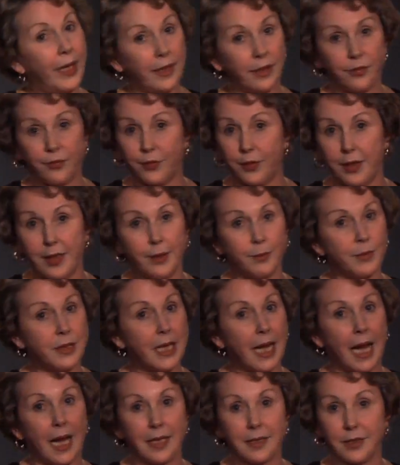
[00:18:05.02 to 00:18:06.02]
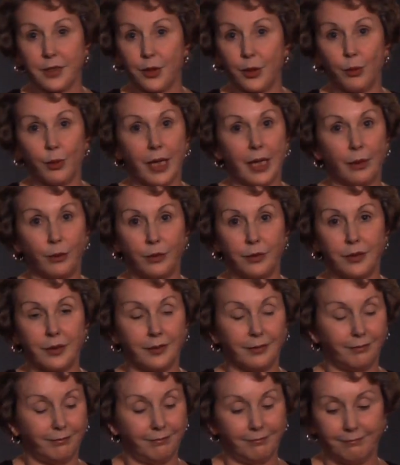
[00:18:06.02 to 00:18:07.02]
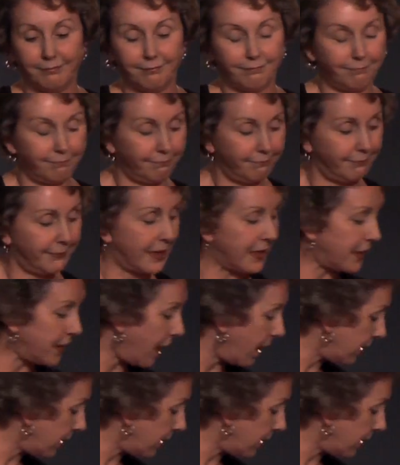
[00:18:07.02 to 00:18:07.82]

wait for him to ask you out. It's